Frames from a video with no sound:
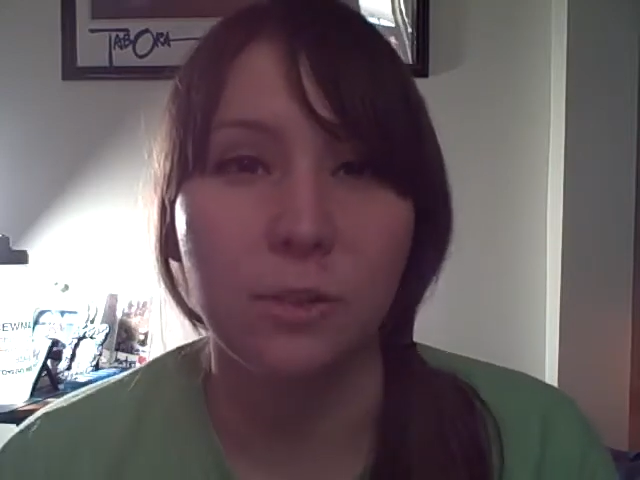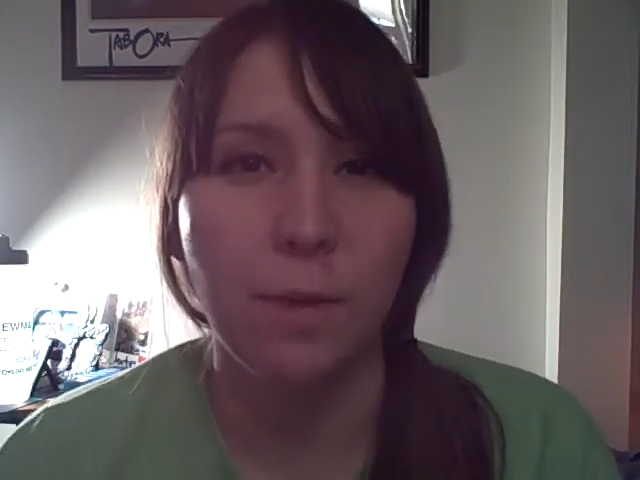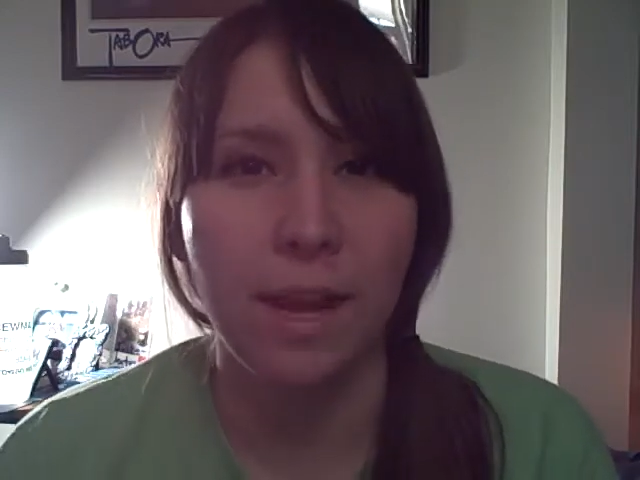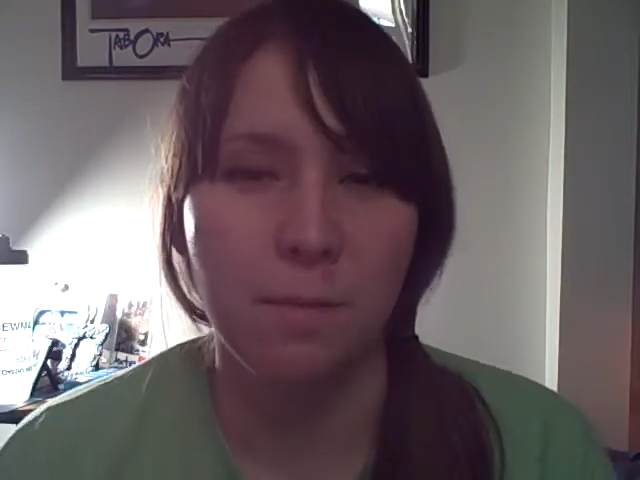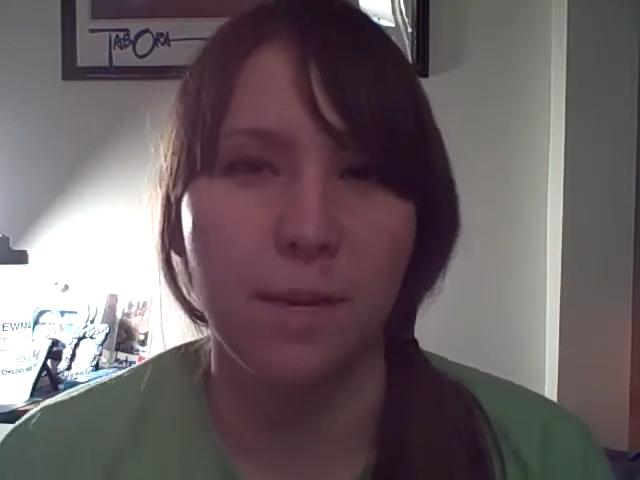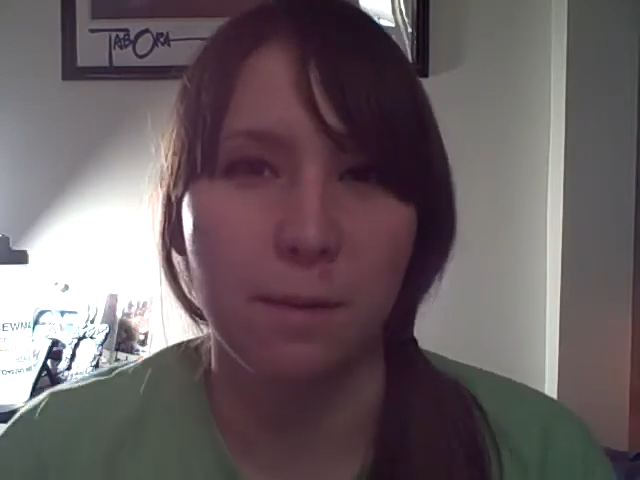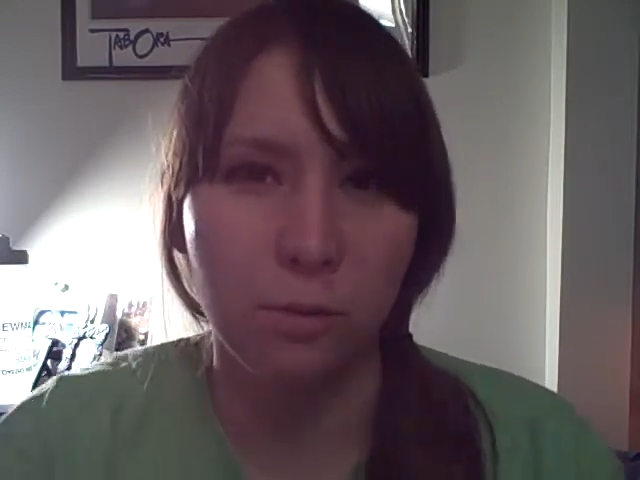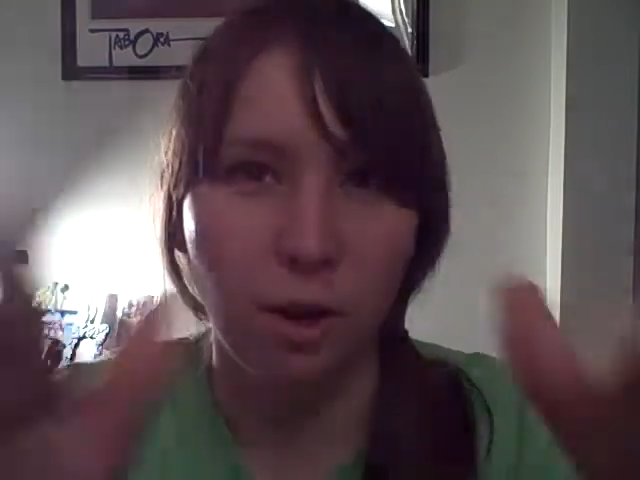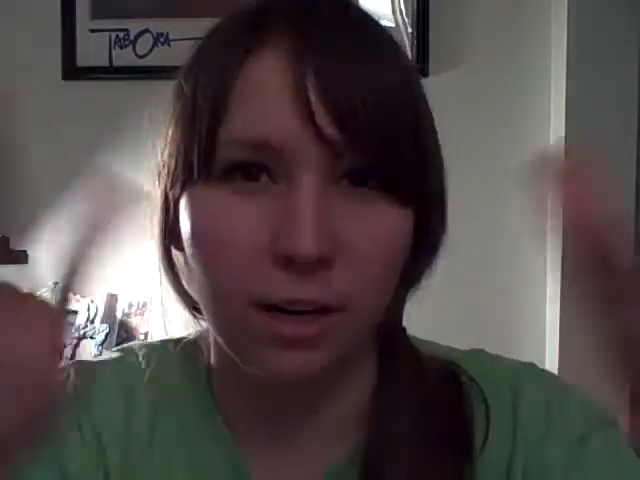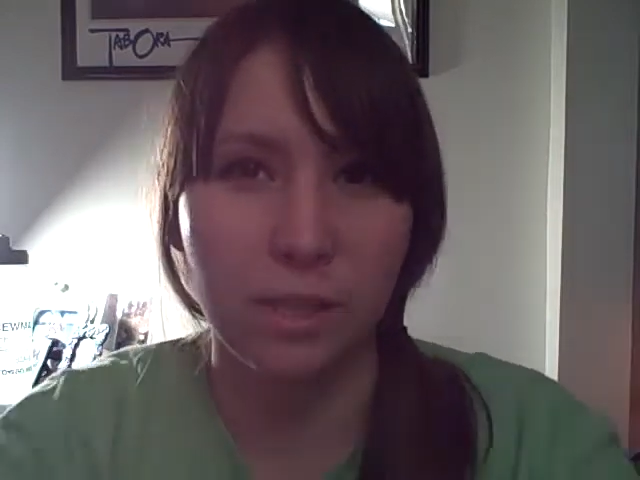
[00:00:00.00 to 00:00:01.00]
to anybody i'm
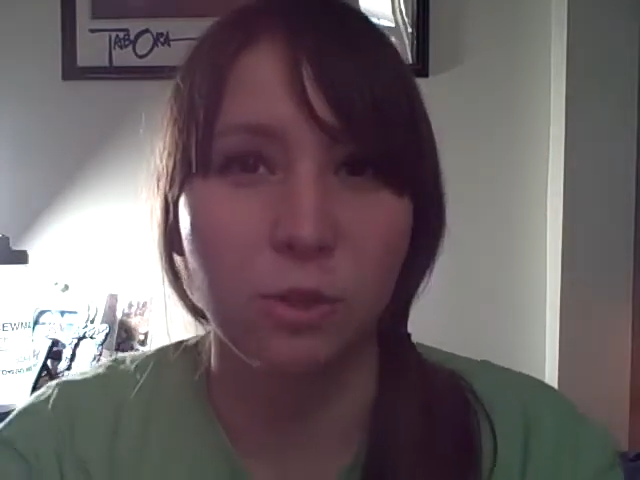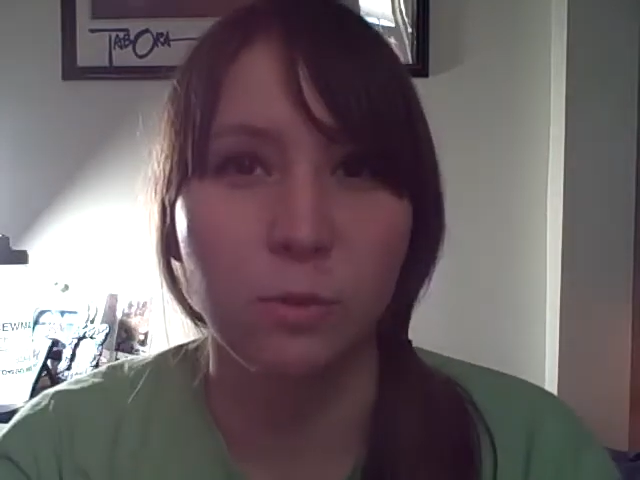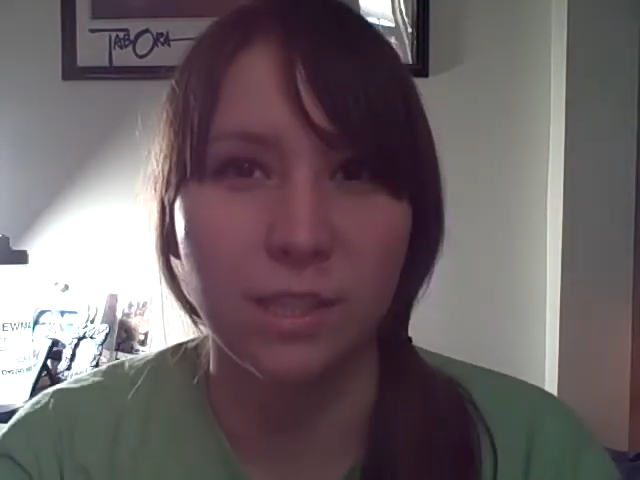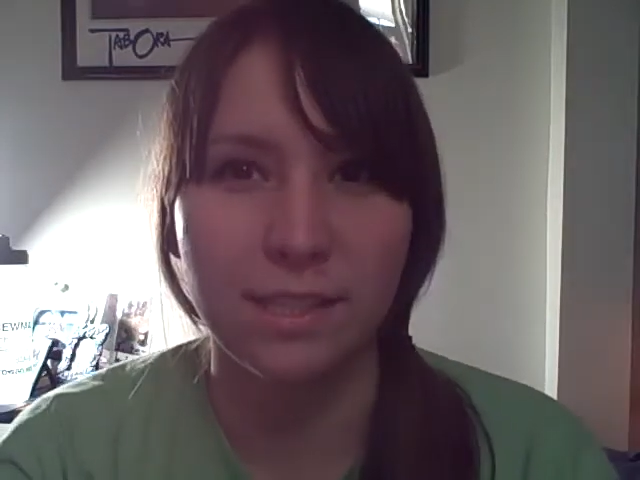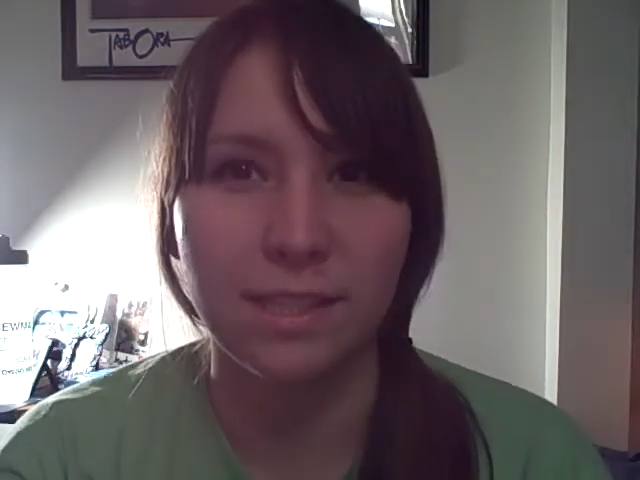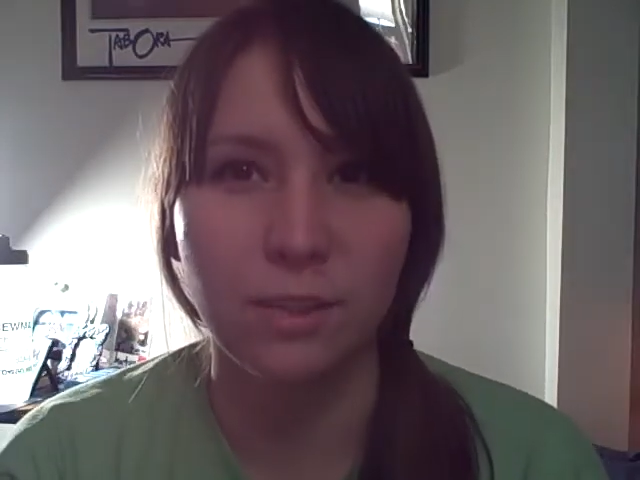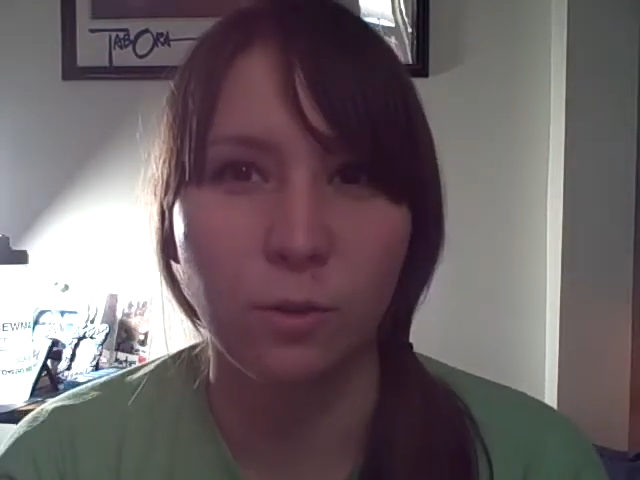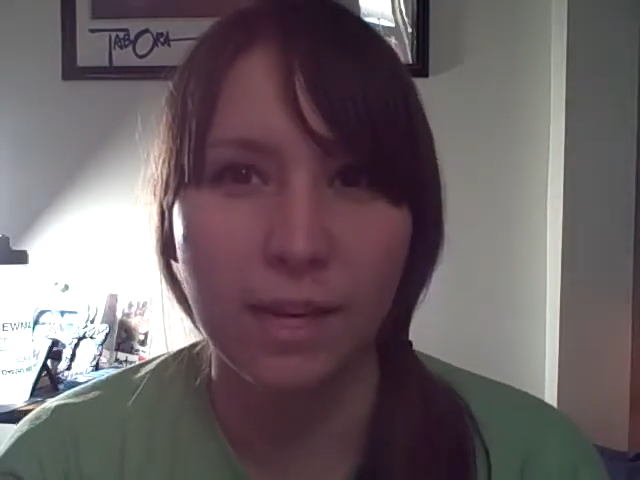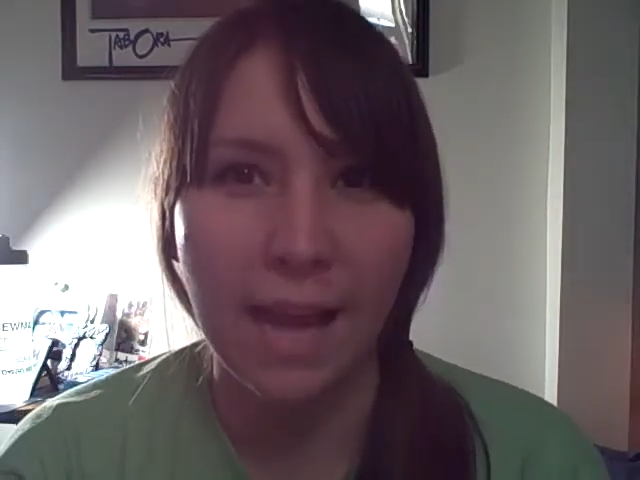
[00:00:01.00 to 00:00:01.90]
talking to this little